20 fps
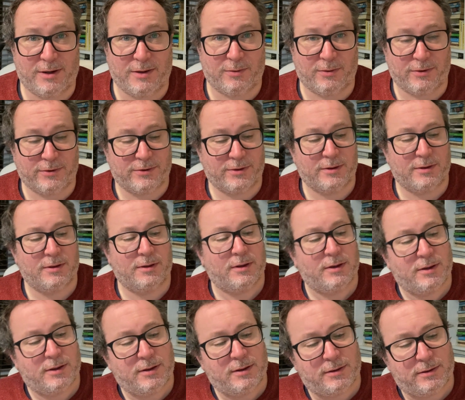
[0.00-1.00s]
was,
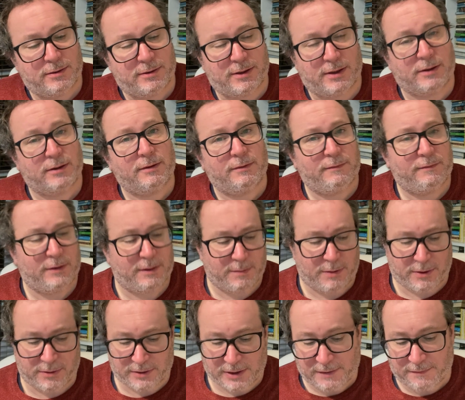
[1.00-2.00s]
said Philip
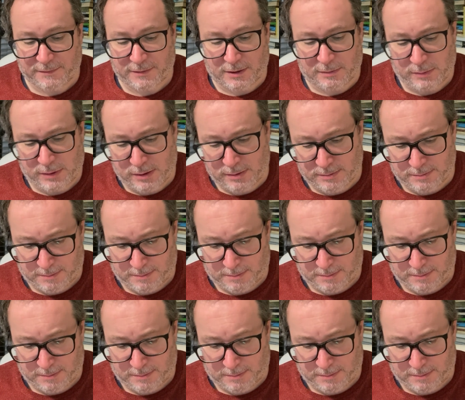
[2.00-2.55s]
Jose Farmer.